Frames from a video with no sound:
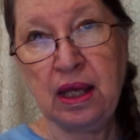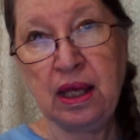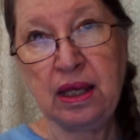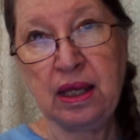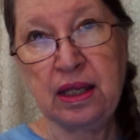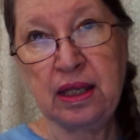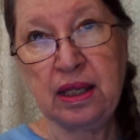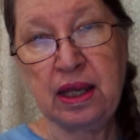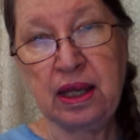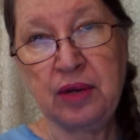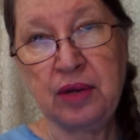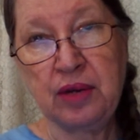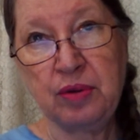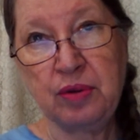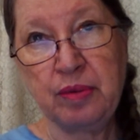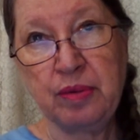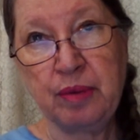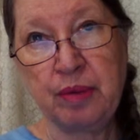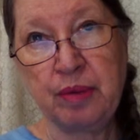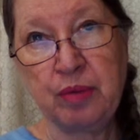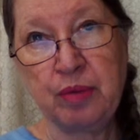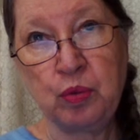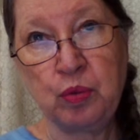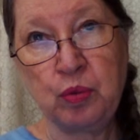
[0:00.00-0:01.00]
can't
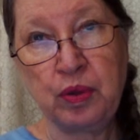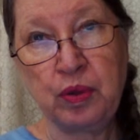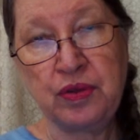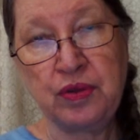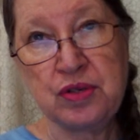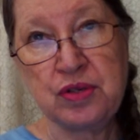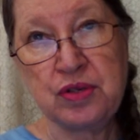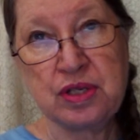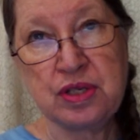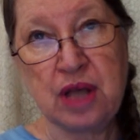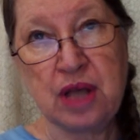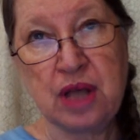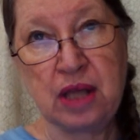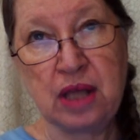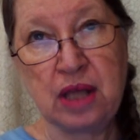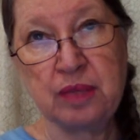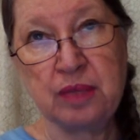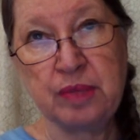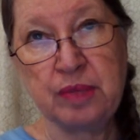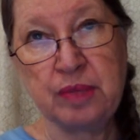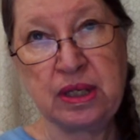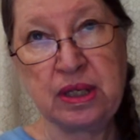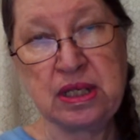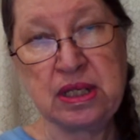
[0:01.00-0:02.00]
remember whether
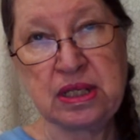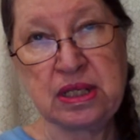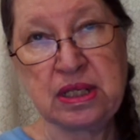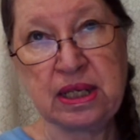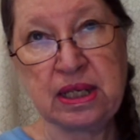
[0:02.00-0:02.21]
Solomon is